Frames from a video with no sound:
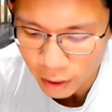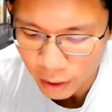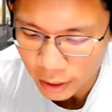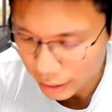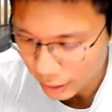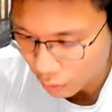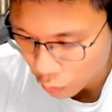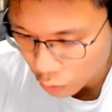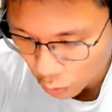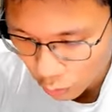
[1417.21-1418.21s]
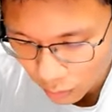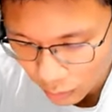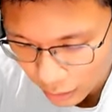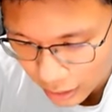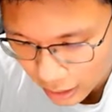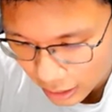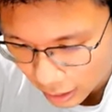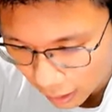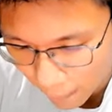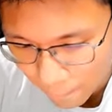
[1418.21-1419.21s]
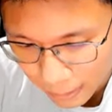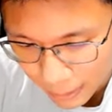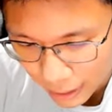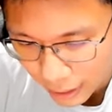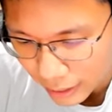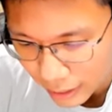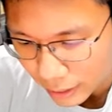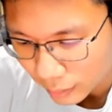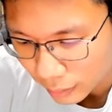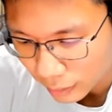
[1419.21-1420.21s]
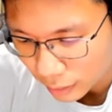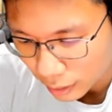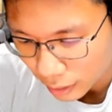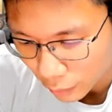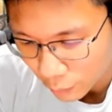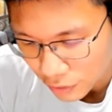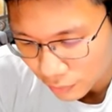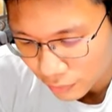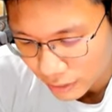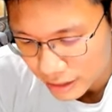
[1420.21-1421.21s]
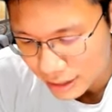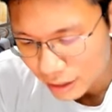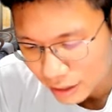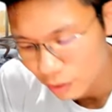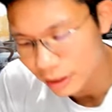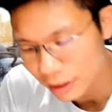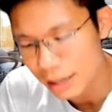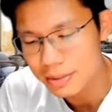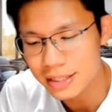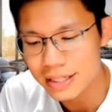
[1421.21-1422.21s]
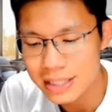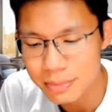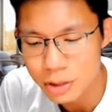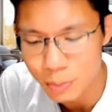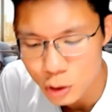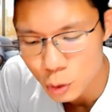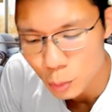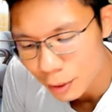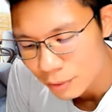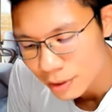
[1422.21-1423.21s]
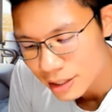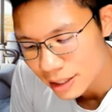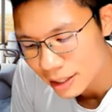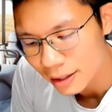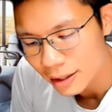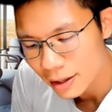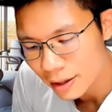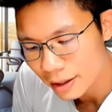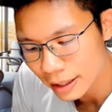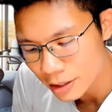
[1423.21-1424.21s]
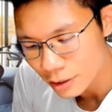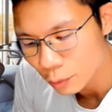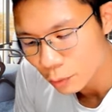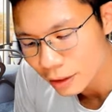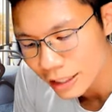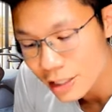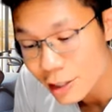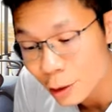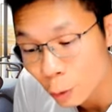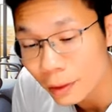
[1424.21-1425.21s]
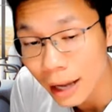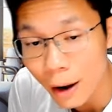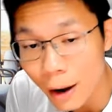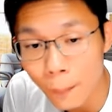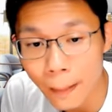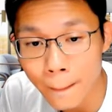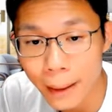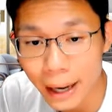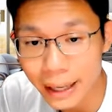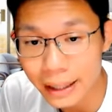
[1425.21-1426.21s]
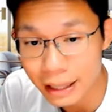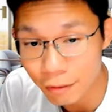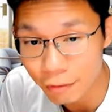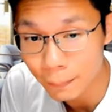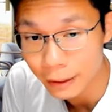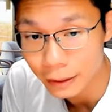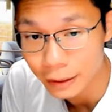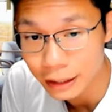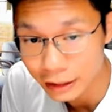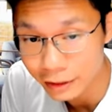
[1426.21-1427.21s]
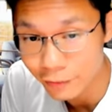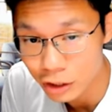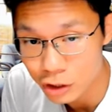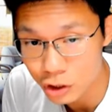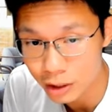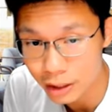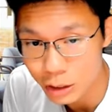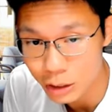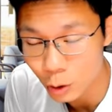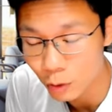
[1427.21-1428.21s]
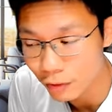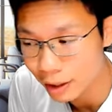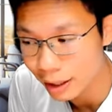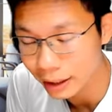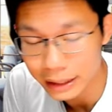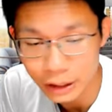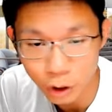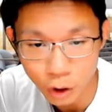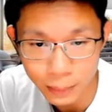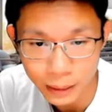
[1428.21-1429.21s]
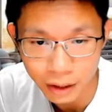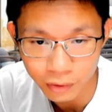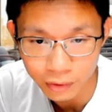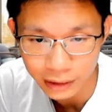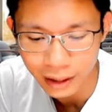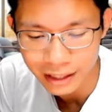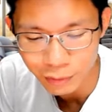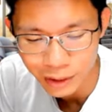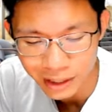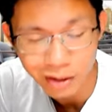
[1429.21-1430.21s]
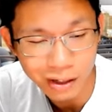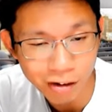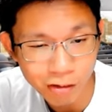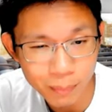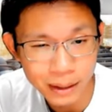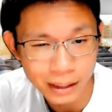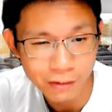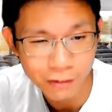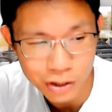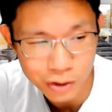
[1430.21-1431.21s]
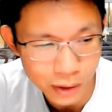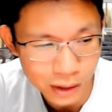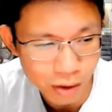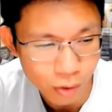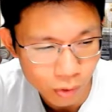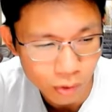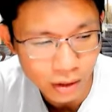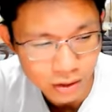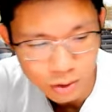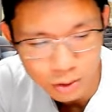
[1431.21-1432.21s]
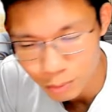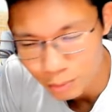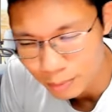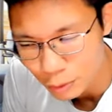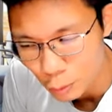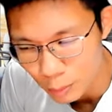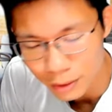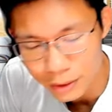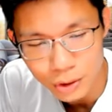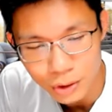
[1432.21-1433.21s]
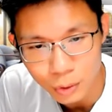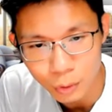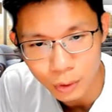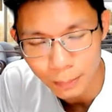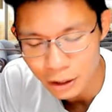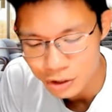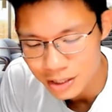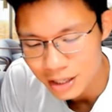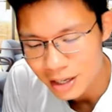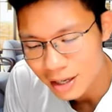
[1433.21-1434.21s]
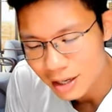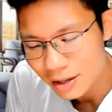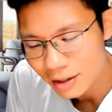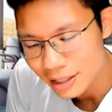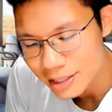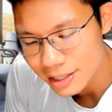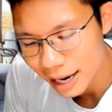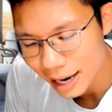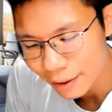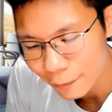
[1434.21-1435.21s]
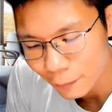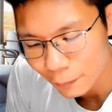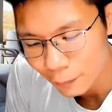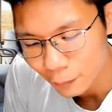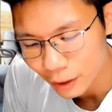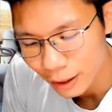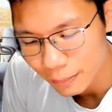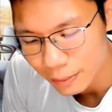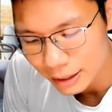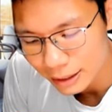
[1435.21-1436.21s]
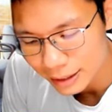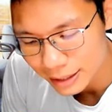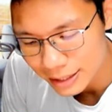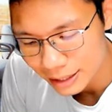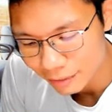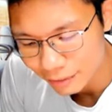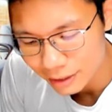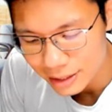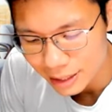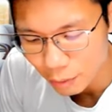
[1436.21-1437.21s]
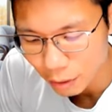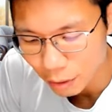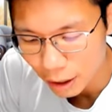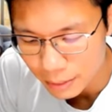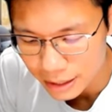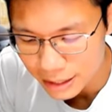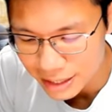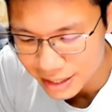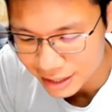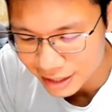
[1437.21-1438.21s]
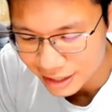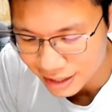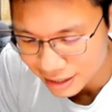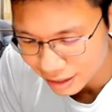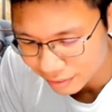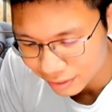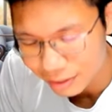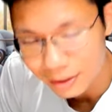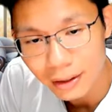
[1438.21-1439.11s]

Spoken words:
And also, this is the PPI, which we already seen a lot of times. This seems to be super resilient. It's only slowed down by government intervention. It's not even like an economy kind of thing. Without government intervention, without all the so numerous cooling measures, this guy wouldn't have been this level. This guy will have been easily this level.